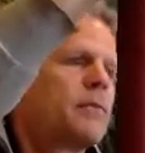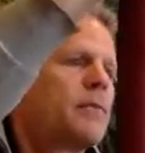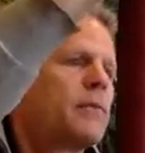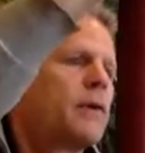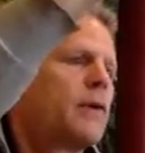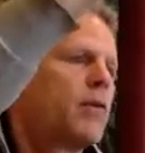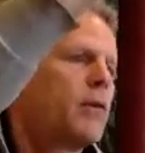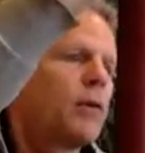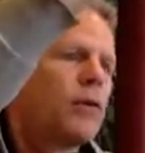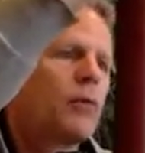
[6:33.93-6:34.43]

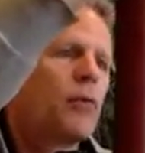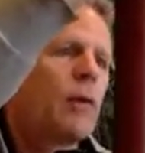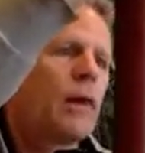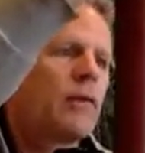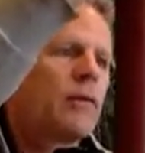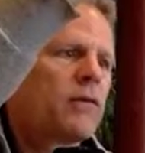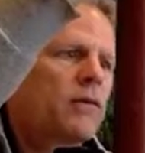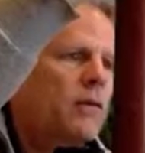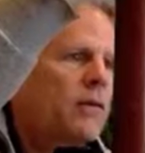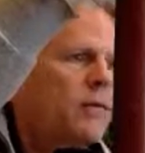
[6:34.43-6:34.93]
There are other
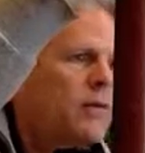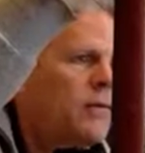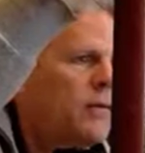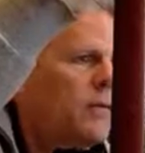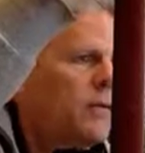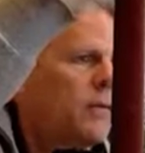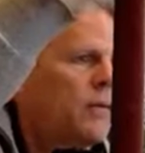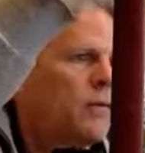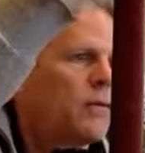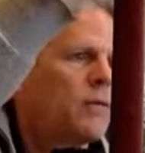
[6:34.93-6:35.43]
ways to
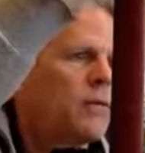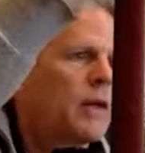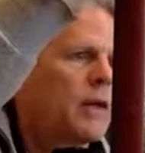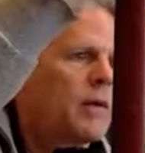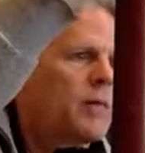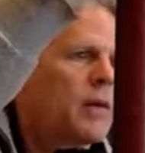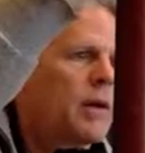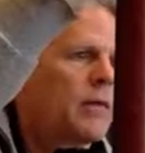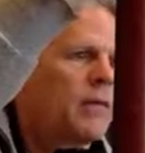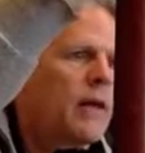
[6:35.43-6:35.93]

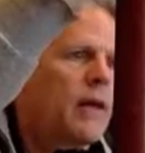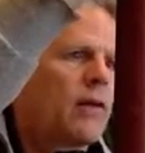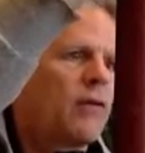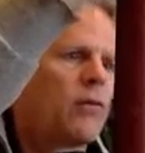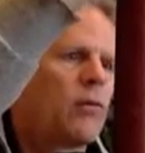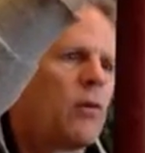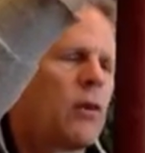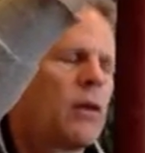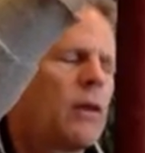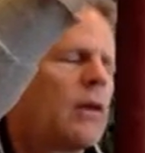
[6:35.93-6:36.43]
think about that
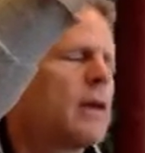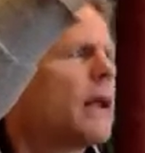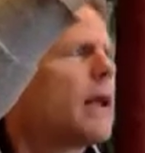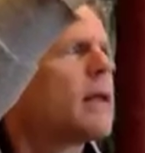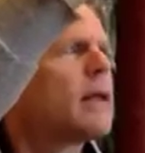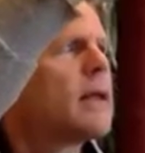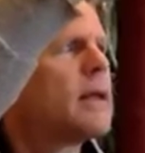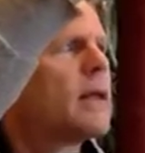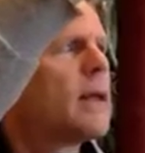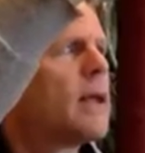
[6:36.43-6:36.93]
as well, and
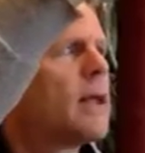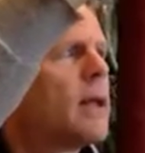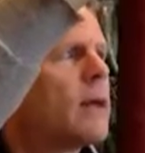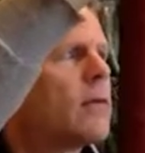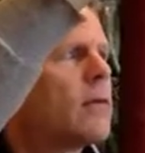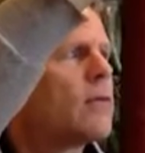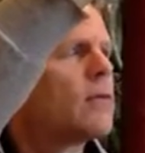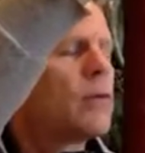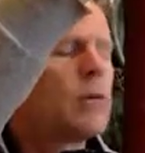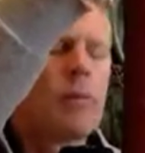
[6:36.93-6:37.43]
I
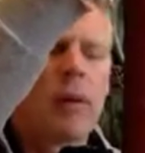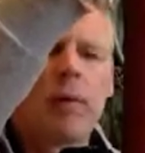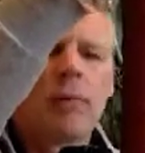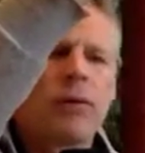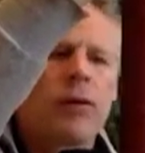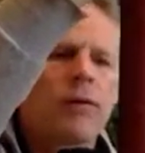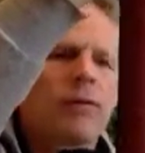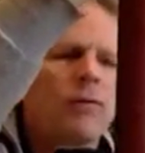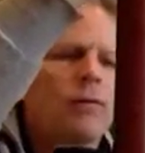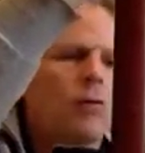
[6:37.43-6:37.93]
can't
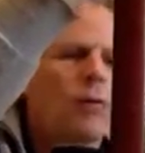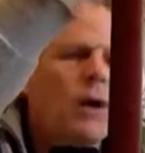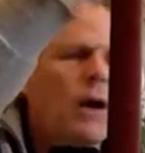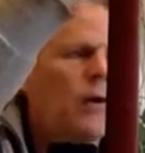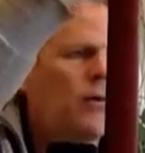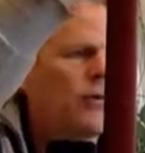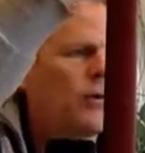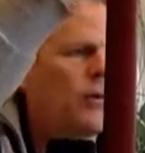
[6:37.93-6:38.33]
remember how